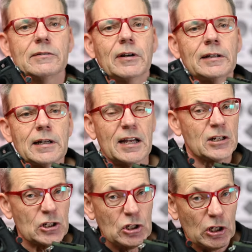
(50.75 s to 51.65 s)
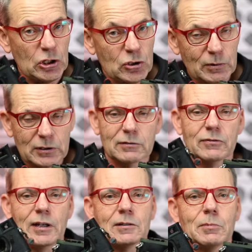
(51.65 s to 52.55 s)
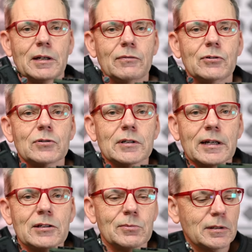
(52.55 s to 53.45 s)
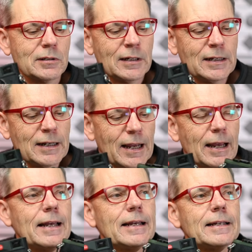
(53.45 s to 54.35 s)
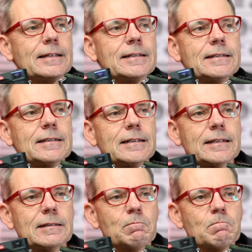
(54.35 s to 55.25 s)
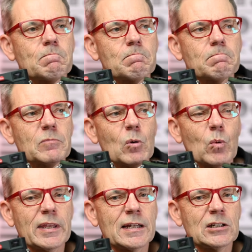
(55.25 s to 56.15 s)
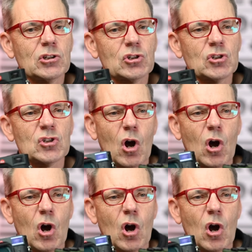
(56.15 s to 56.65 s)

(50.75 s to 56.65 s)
event, an engagement in fact, my nephew's engagement. And um, the weather conditions,